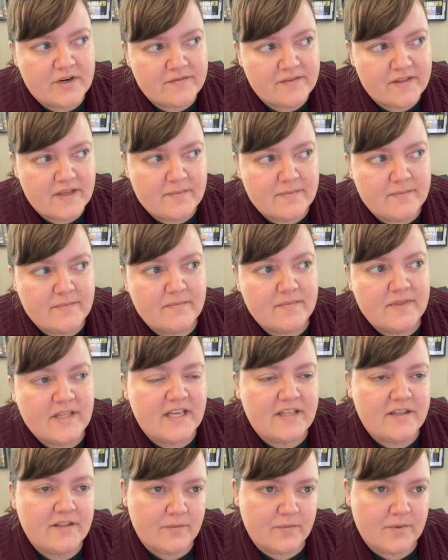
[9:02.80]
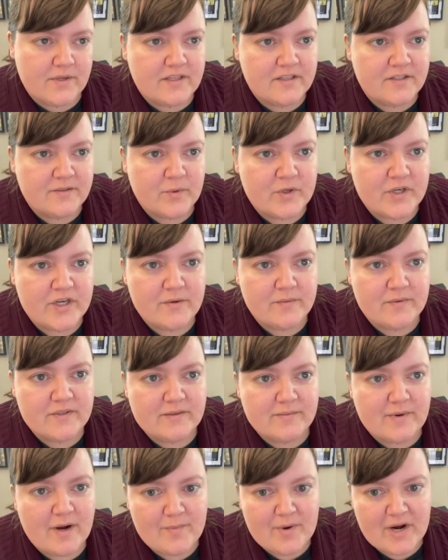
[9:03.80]
of them, like the one this morning, was
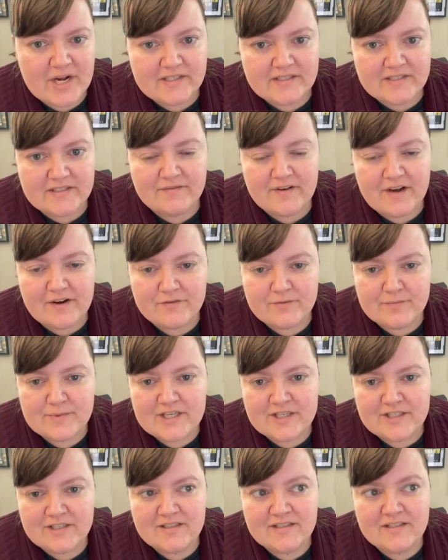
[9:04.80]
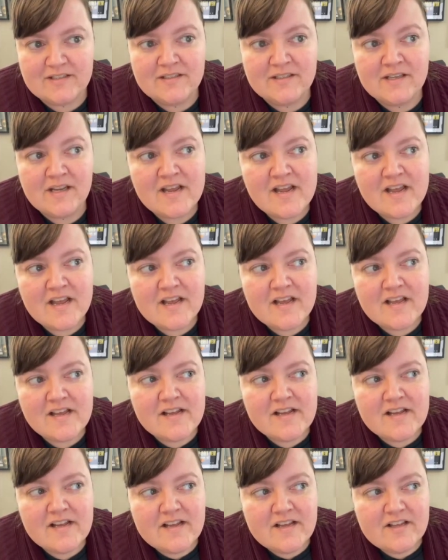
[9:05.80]
about positive affirmations.
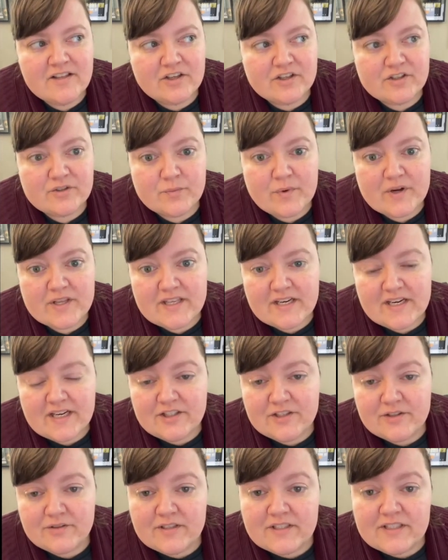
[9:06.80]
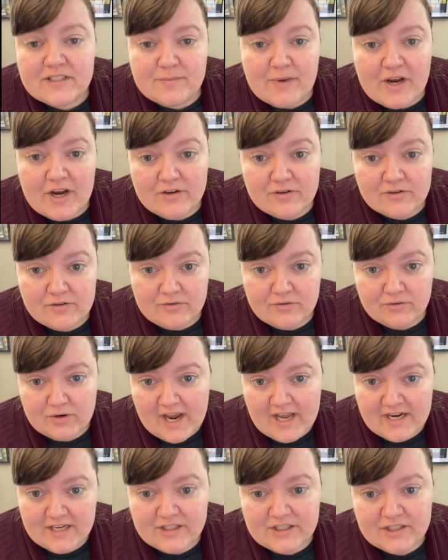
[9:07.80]
There's one that I do that's about
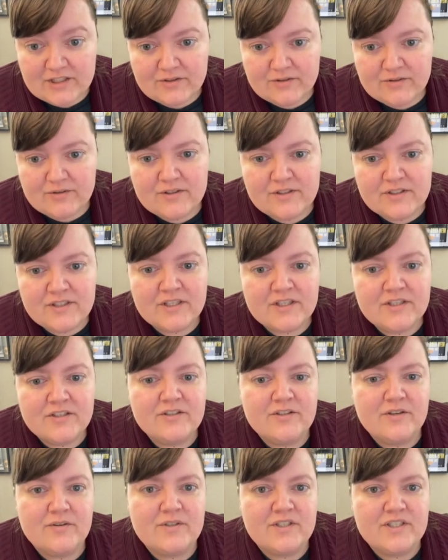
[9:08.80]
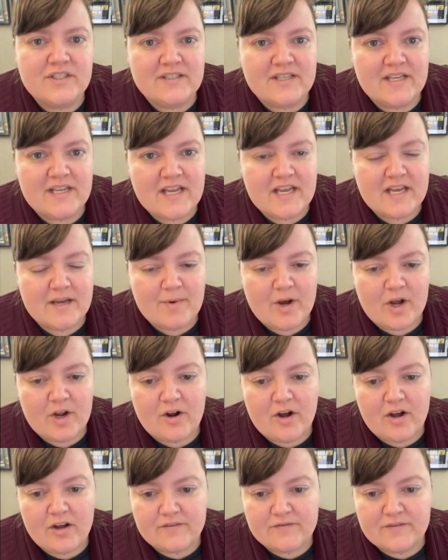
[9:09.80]
gratitudes. So just thinking about
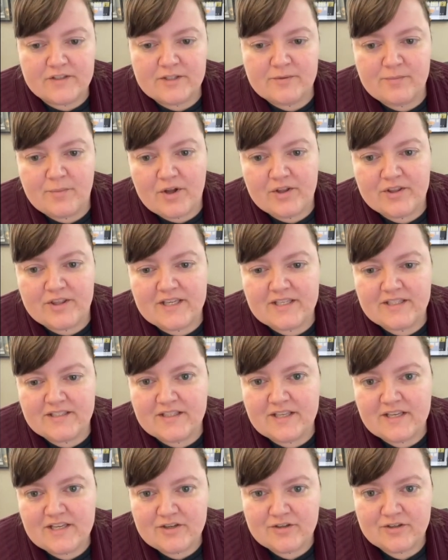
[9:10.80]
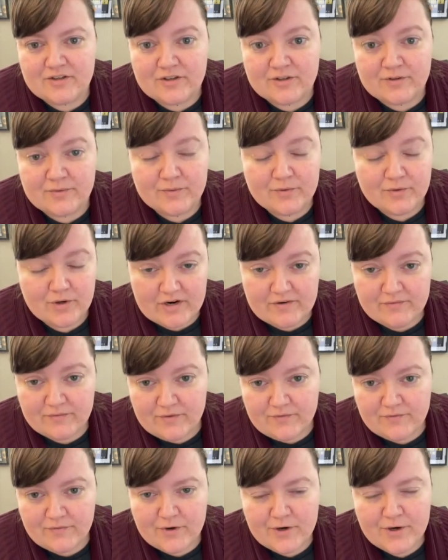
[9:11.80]
all the small things that you're
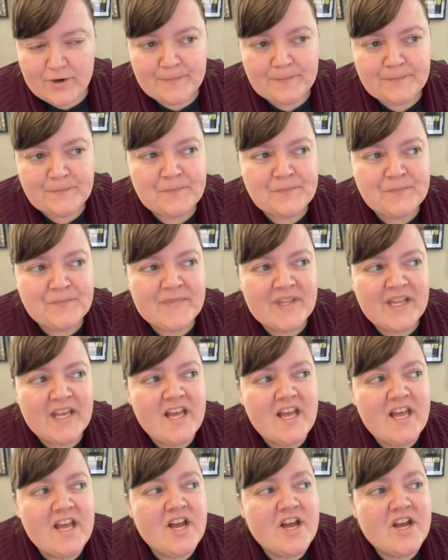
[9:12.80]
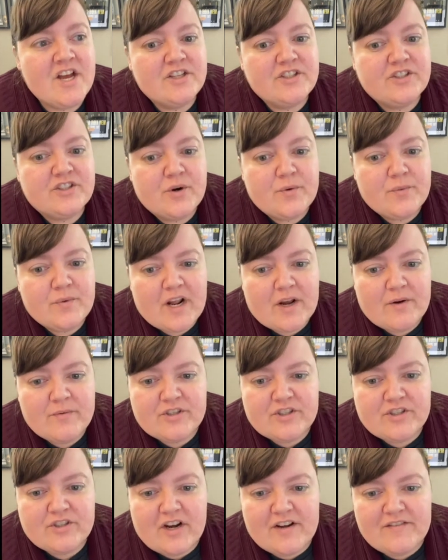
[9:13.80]
grateful for. So when I
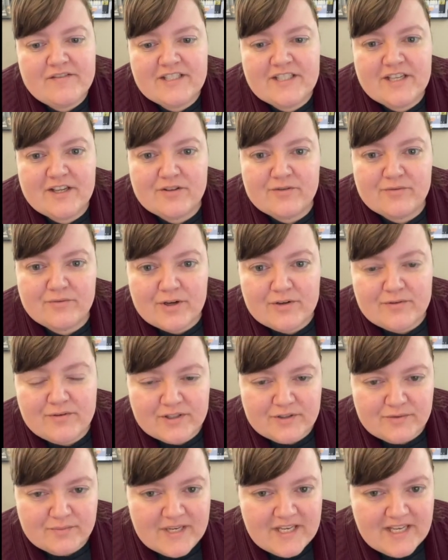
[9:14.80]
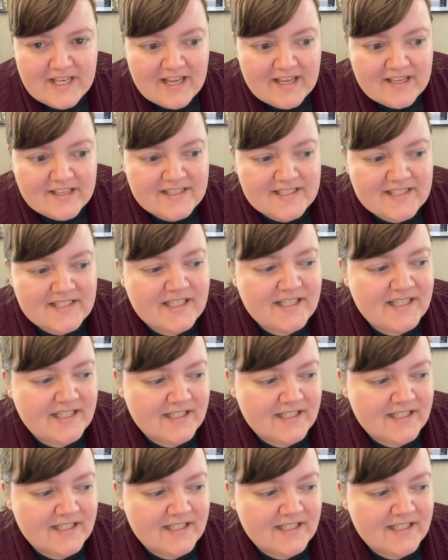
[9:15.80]
was driving down the road this weekend,